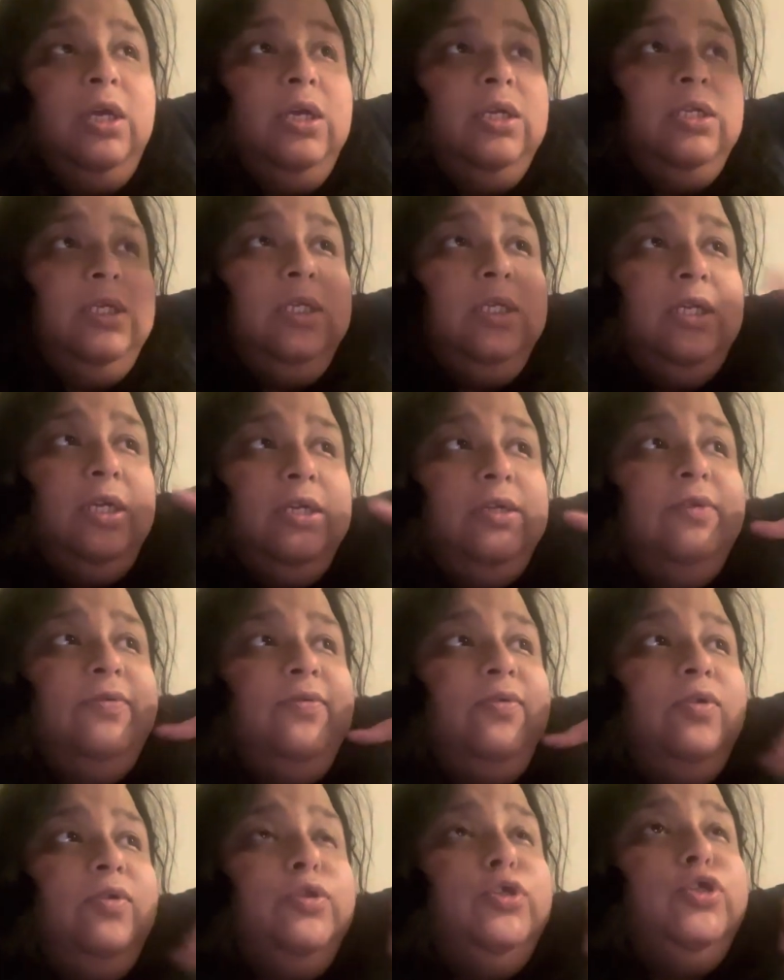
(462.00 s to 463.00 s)
the dental
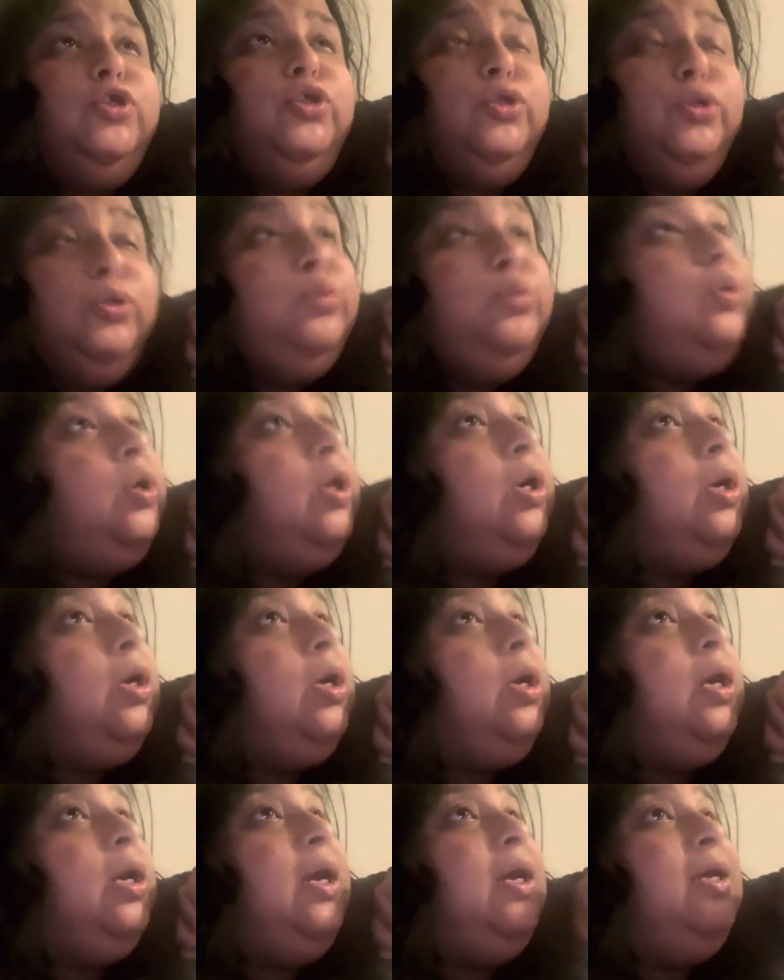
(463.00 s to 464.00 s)
floss do
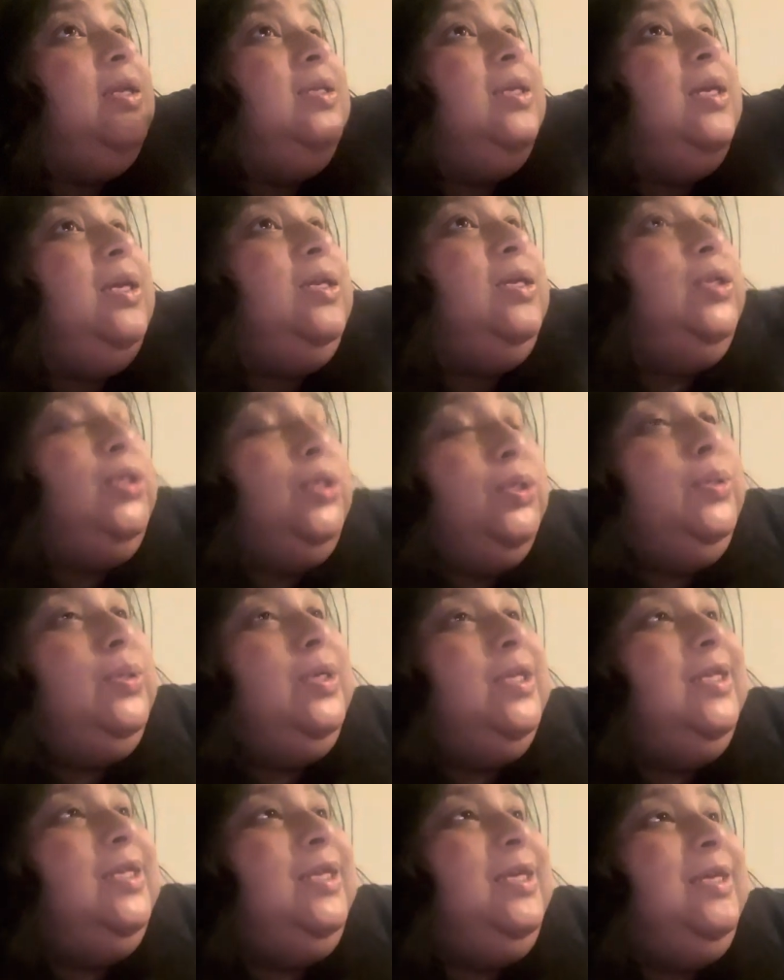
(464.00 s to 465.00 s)
work and they do
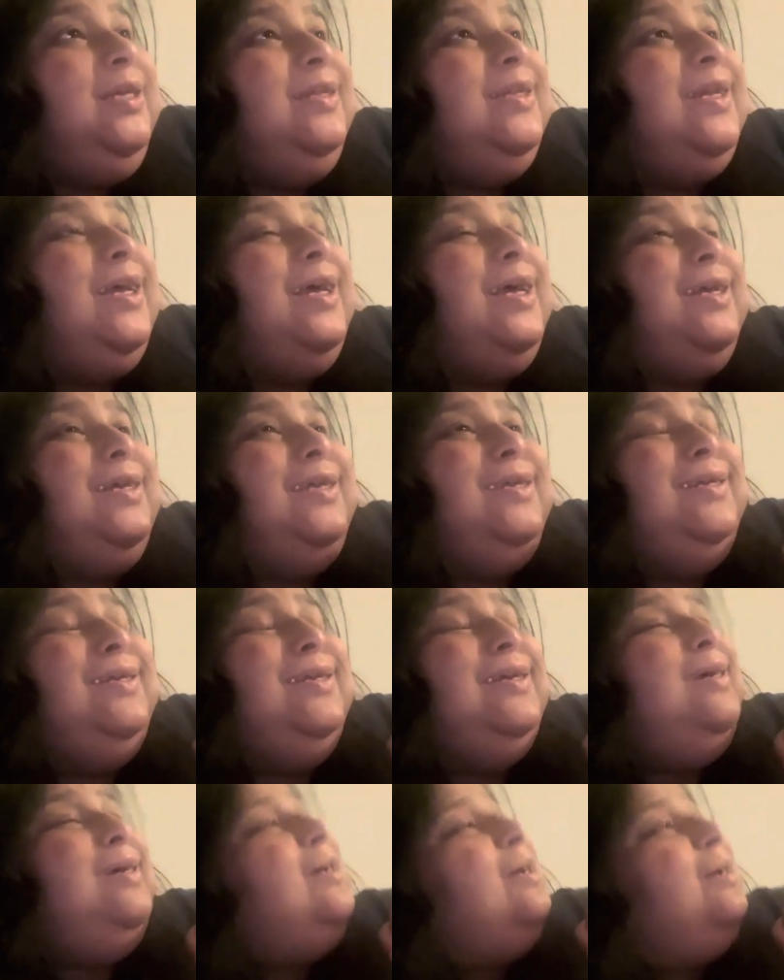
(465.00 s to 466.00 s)
clean and
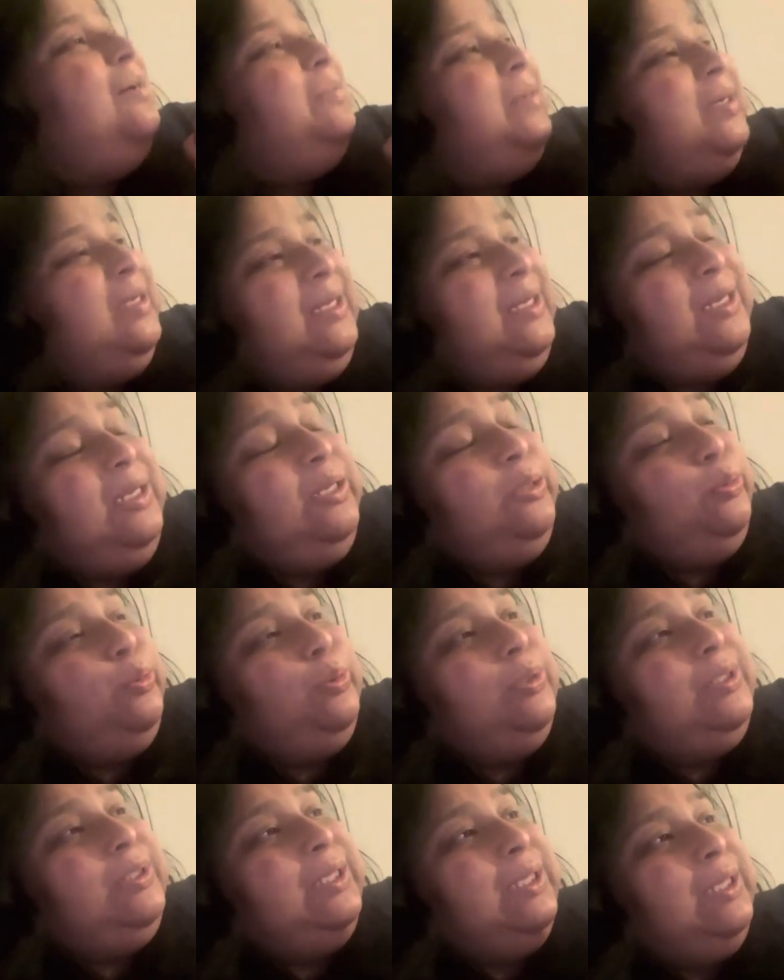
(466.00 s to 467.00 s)
my teeth were
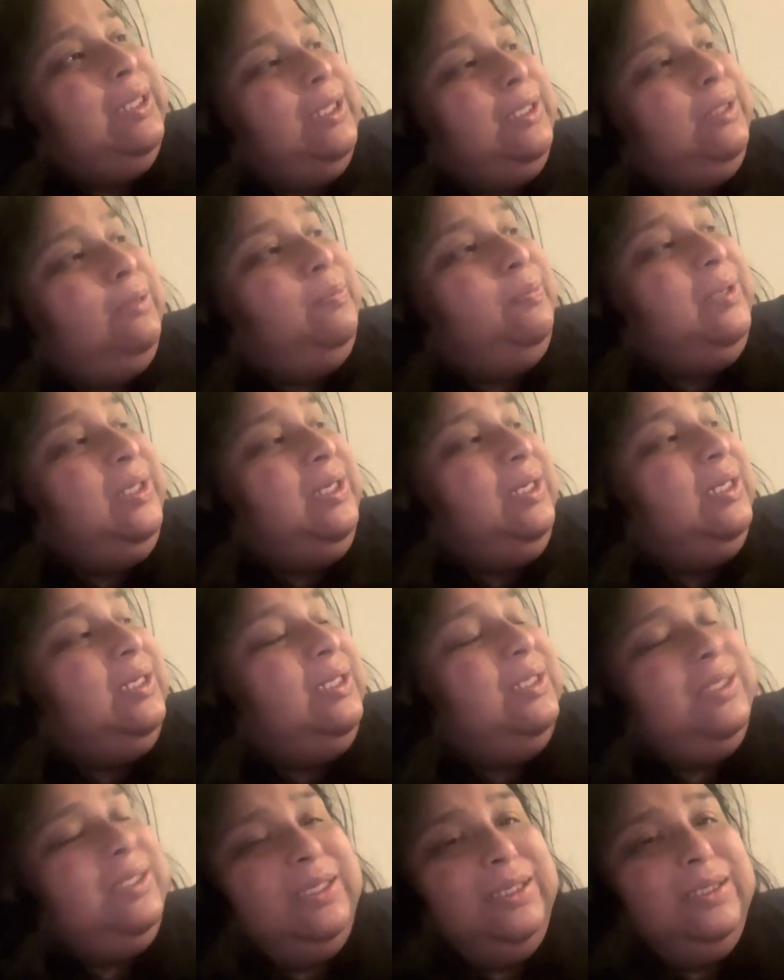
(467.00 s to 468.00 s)
less bleeding
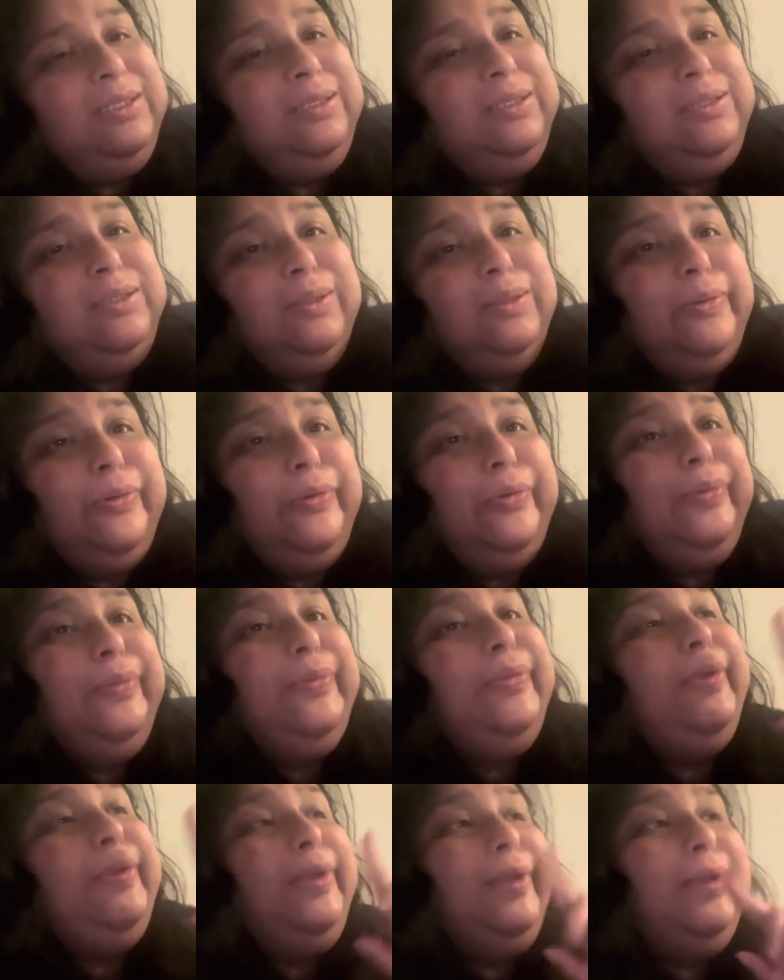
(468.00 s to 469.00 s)
since, so
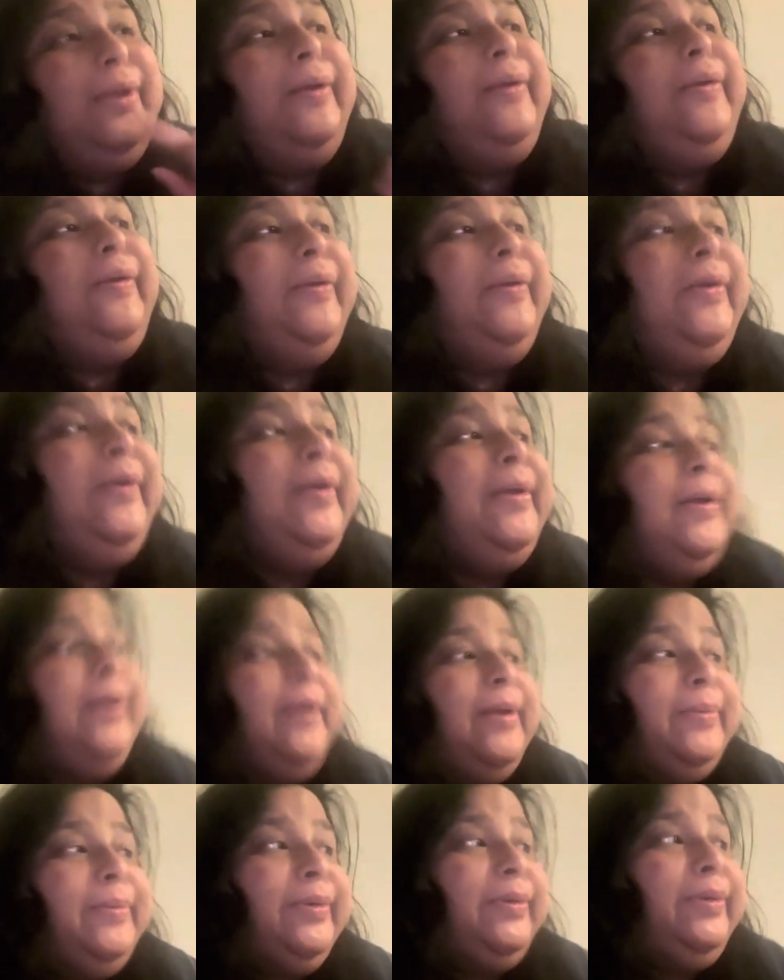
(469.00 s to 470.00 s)
yeah,
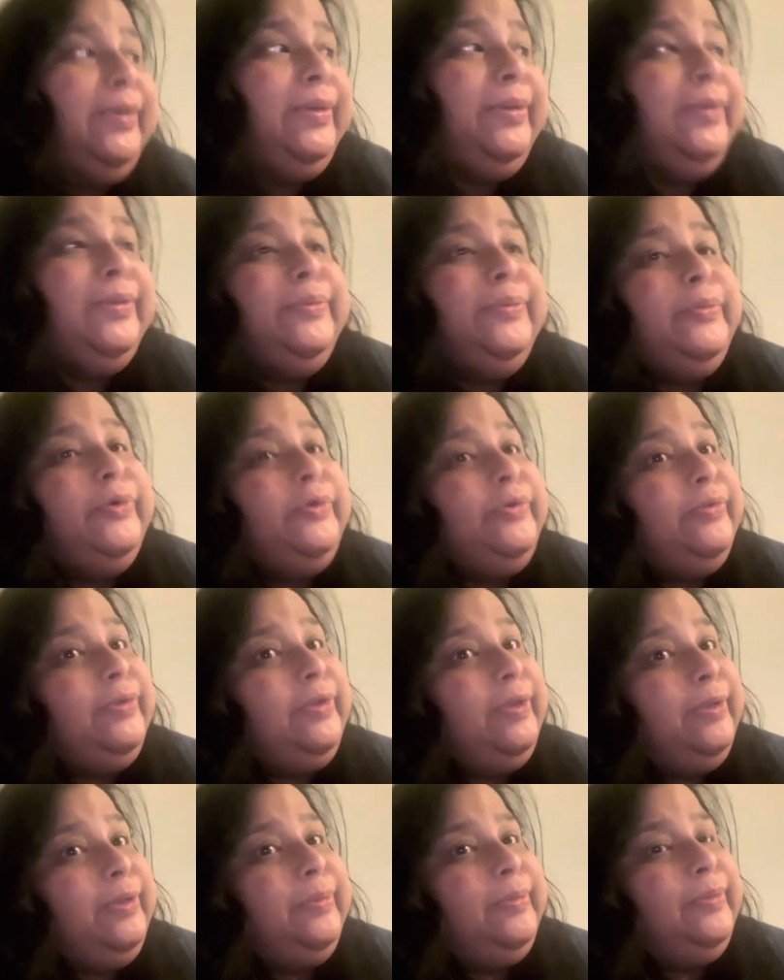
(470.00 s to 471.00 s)
I'm going to use more of
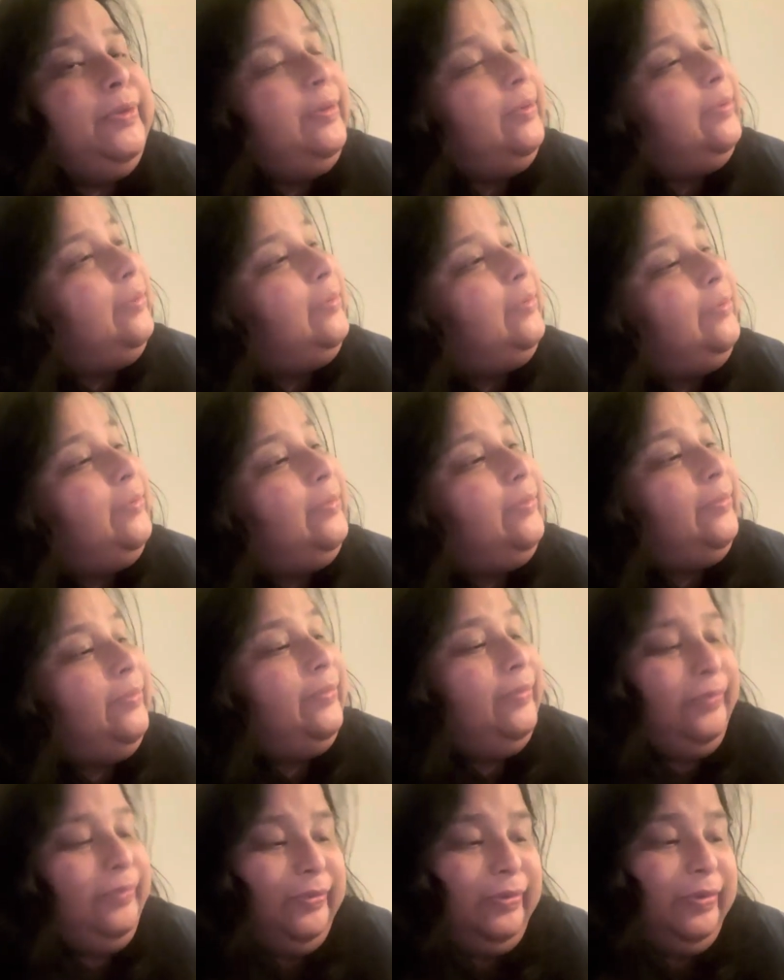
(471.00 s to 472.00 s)
them. Uh-huh.
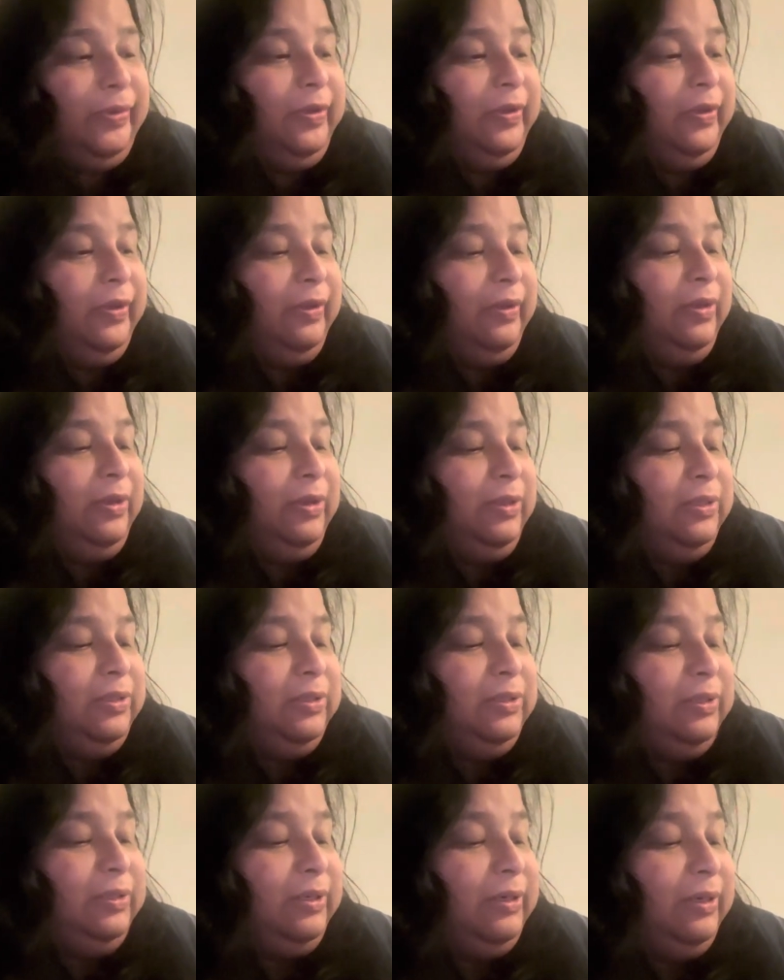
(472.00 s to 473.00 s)

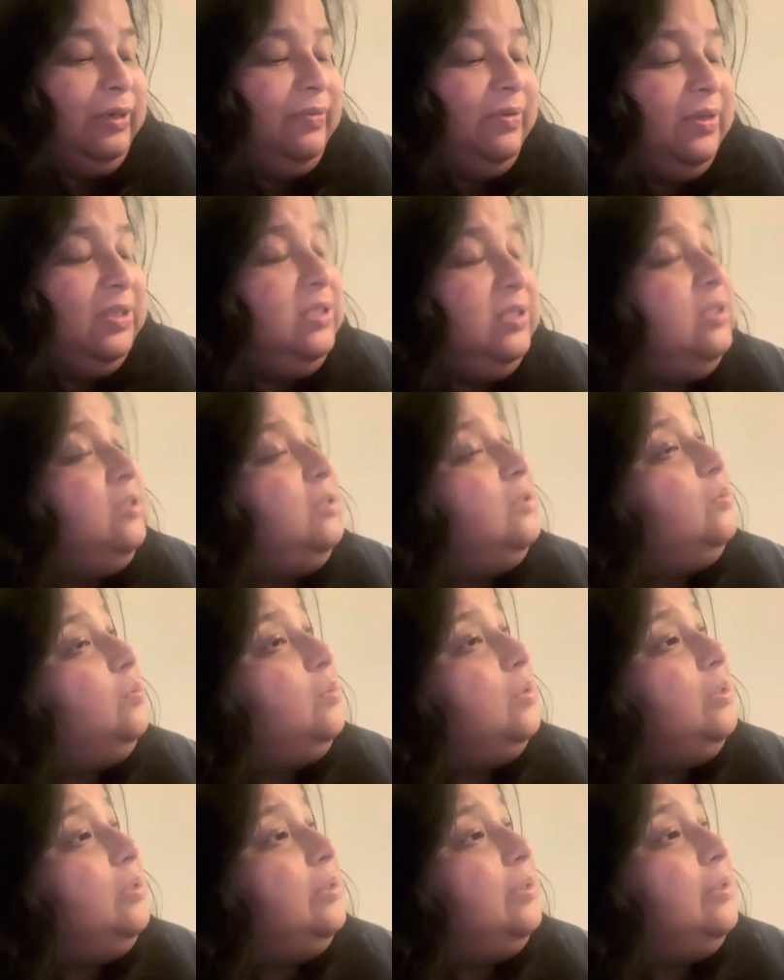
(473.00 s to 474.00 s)
Their advice does
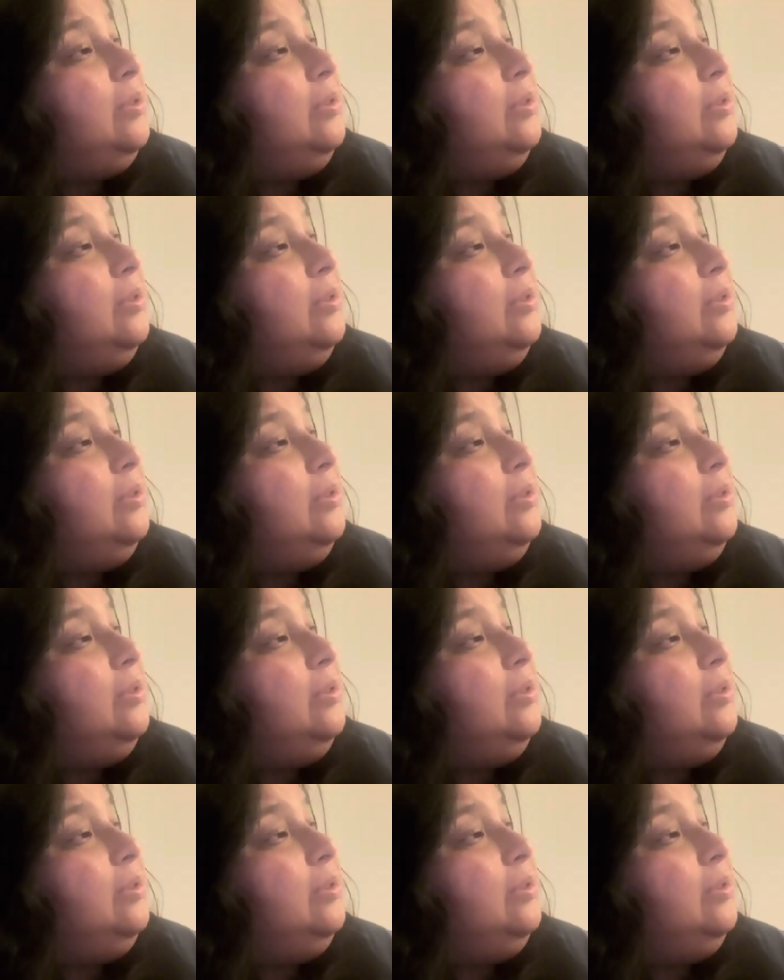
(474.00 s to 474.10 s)
work.